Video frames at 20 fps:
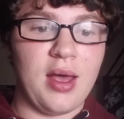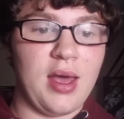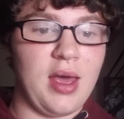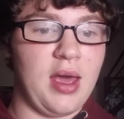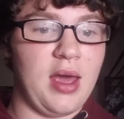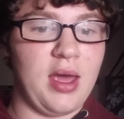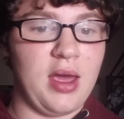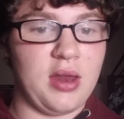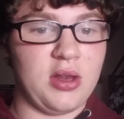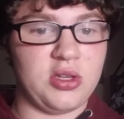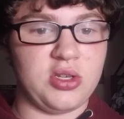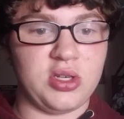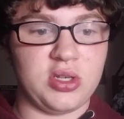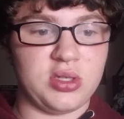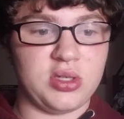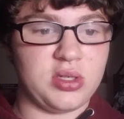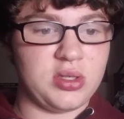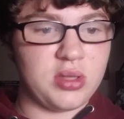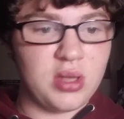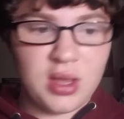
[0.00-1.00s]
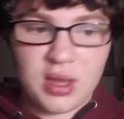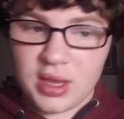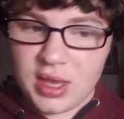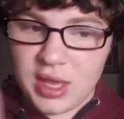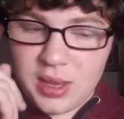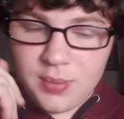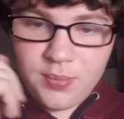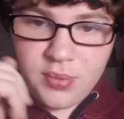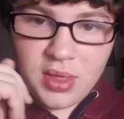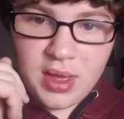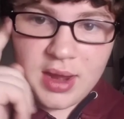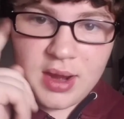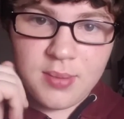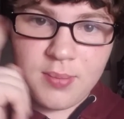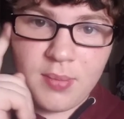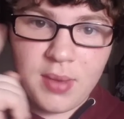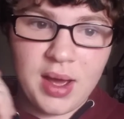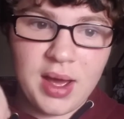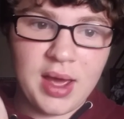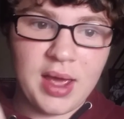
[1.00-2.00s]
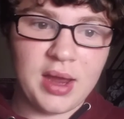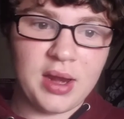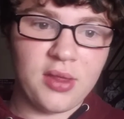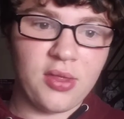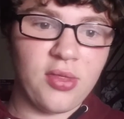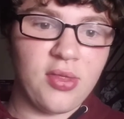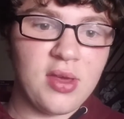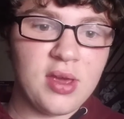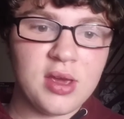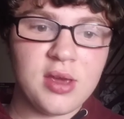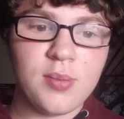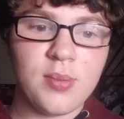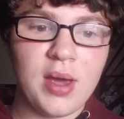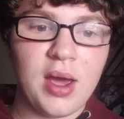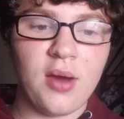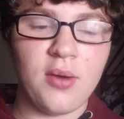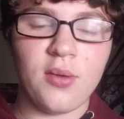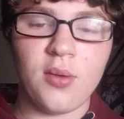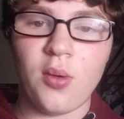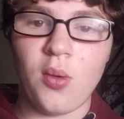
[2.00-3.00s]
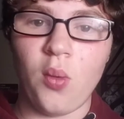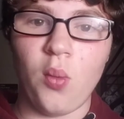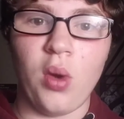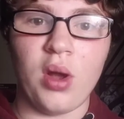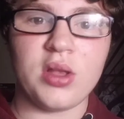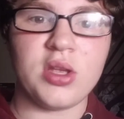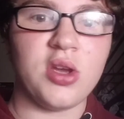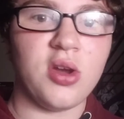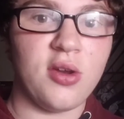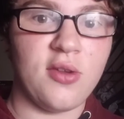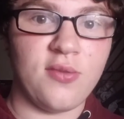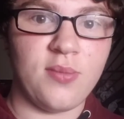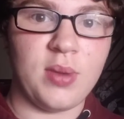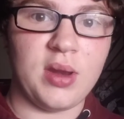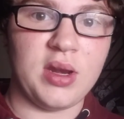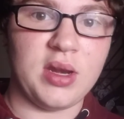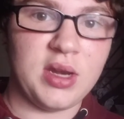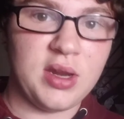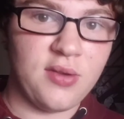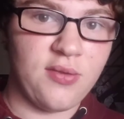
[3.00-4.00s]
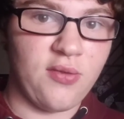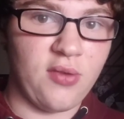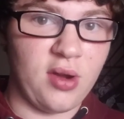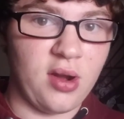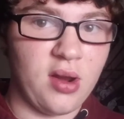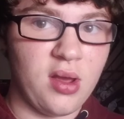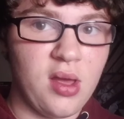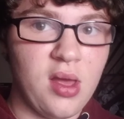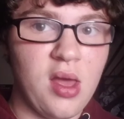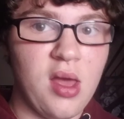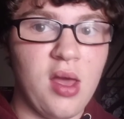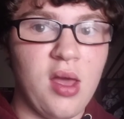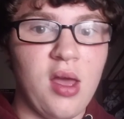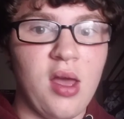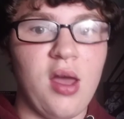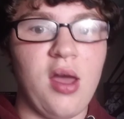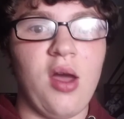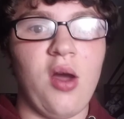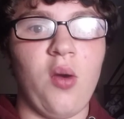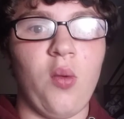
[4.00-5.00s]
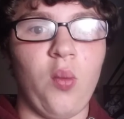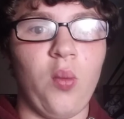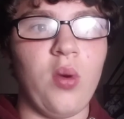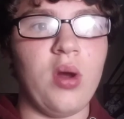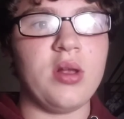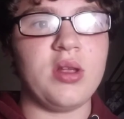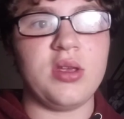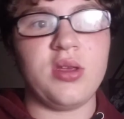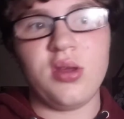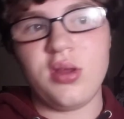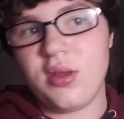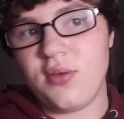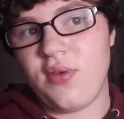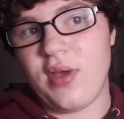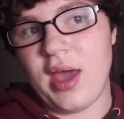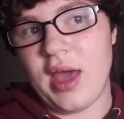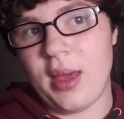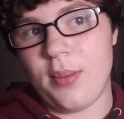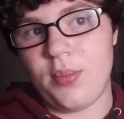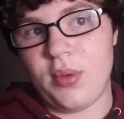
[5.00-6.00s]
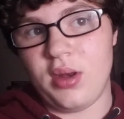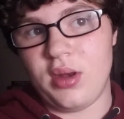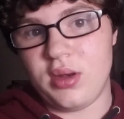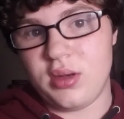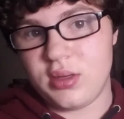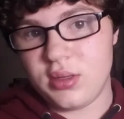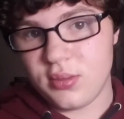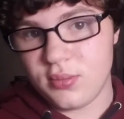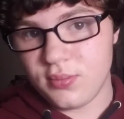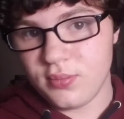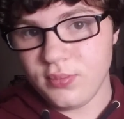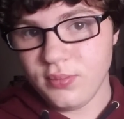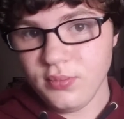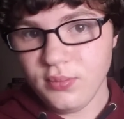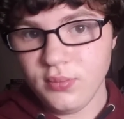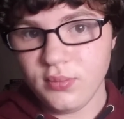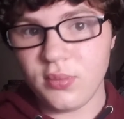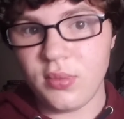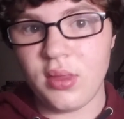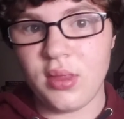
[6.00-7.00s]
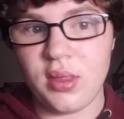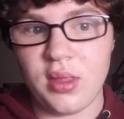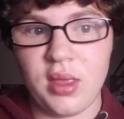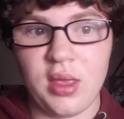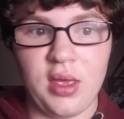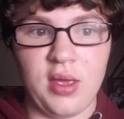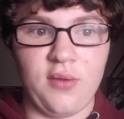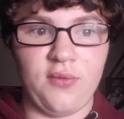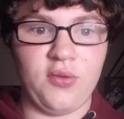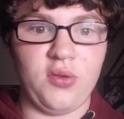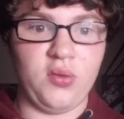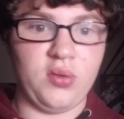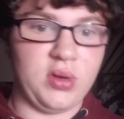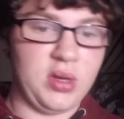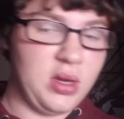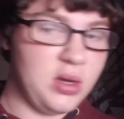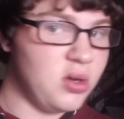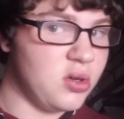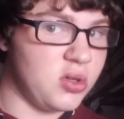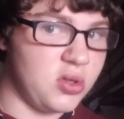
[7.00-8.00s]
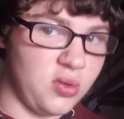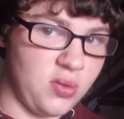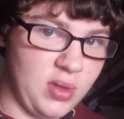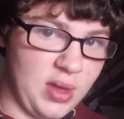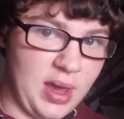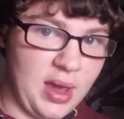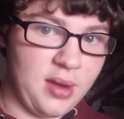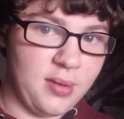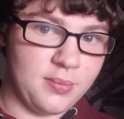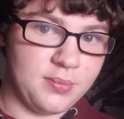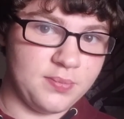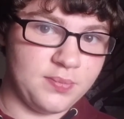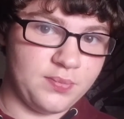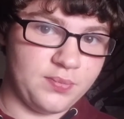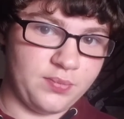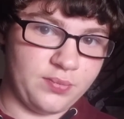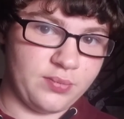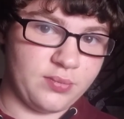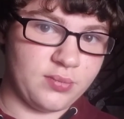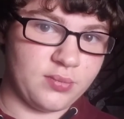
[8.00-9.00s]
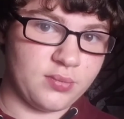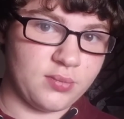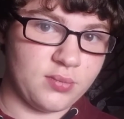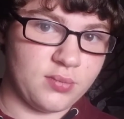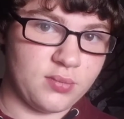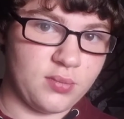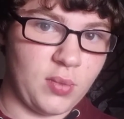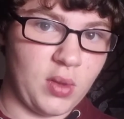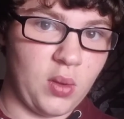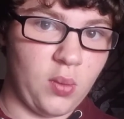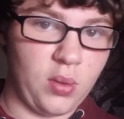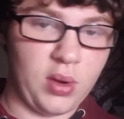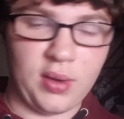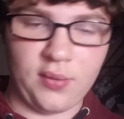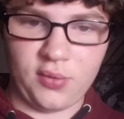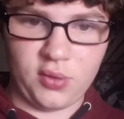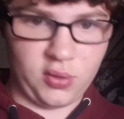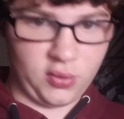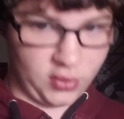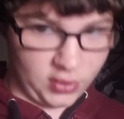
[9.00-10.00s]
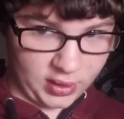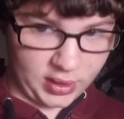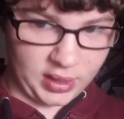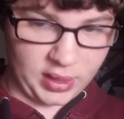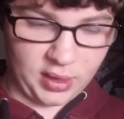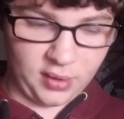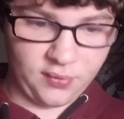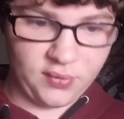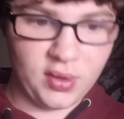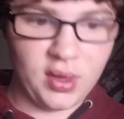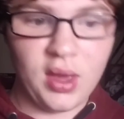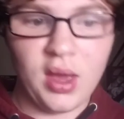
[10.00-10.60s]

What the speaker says: and just keep that in mind. Think about what could have been different. What could have happened if you didn't do that, whatever you're thinking of,